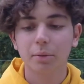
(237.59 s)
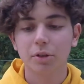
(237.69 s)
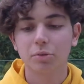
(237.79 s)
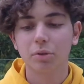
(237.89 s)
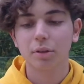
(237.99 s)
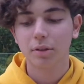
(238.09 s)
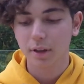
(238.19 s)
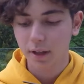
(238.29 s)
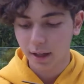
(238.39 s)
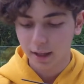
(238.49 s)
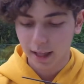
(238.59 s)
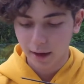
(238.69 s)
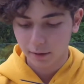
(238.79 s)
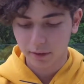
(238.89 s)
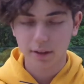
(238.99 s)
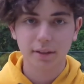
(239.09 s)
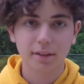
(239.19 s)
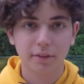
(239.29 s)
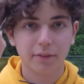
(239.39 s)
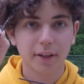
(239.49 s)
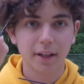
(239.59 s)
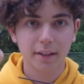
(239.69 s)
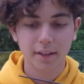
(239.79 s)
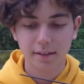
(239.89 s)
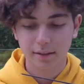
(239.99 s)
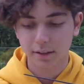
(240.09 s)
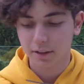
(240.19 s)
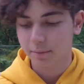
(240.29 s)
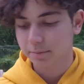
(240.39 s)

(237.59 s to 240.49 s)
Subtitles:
which will allow this to fit in easier